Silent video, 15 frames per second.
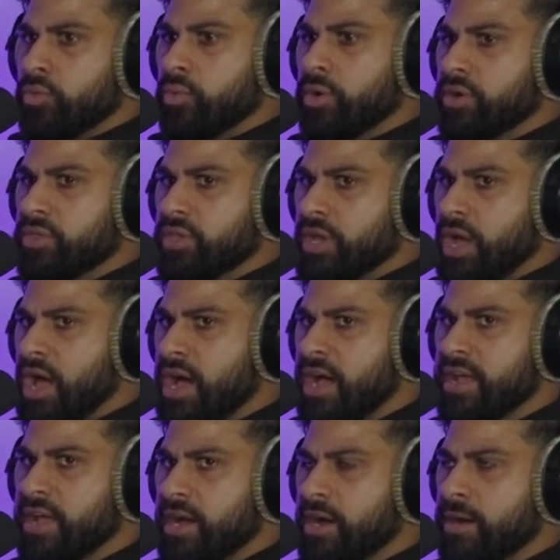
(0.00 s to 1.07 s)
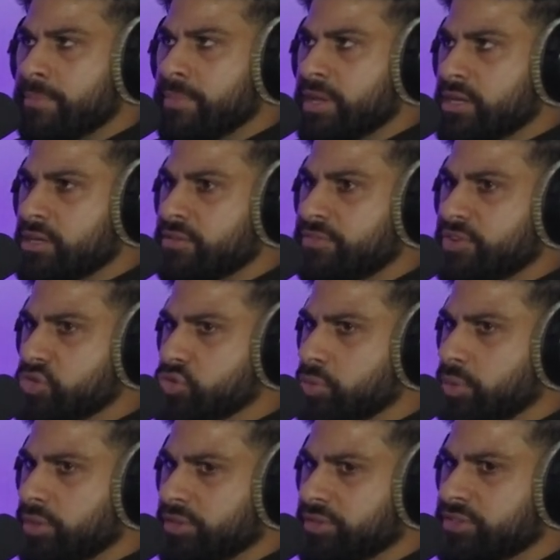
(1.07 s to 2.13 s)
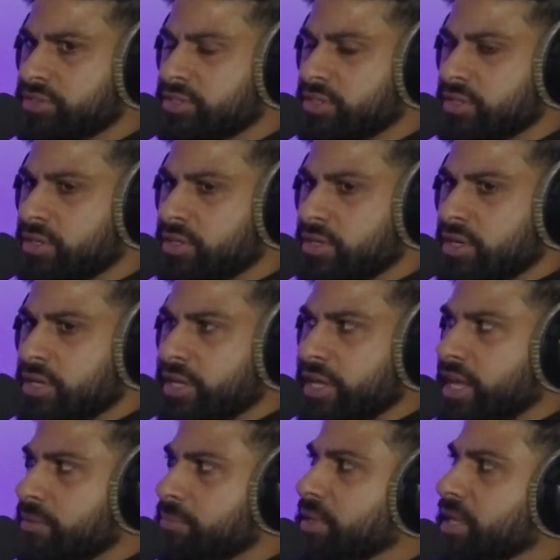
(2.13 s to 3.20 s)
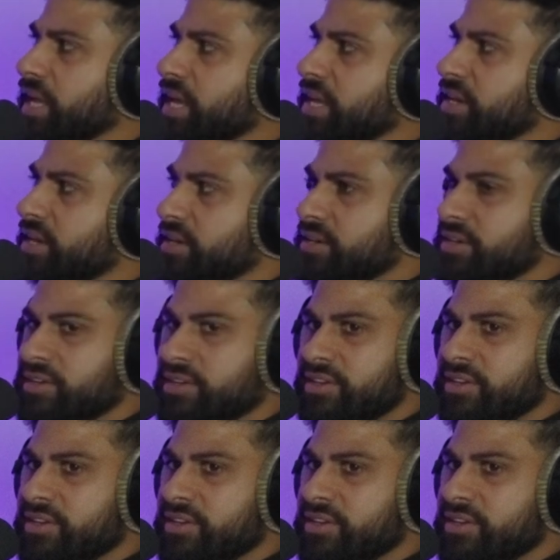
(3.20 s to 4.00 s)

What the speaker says: where the high up individuals can be hidden